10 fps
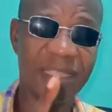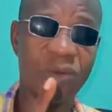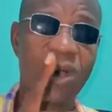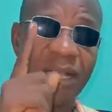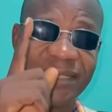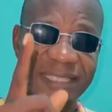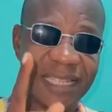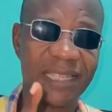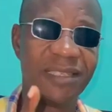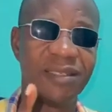or
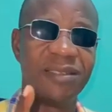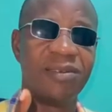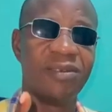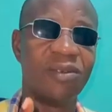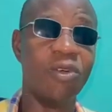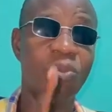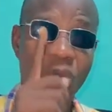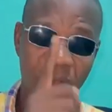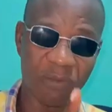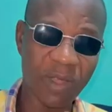additionally, or
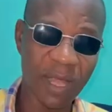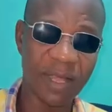moreover,